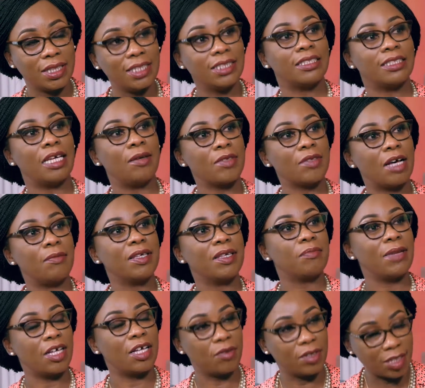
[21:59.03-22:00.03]
time coming
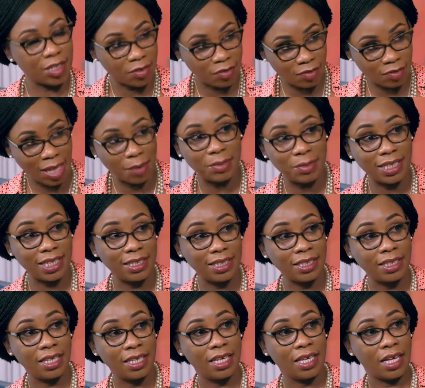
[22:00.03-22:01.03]
back with a family,
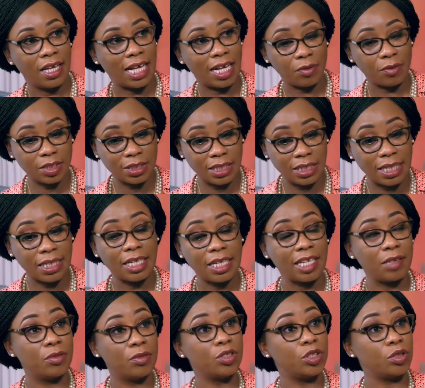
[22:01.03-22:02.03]
I was then able to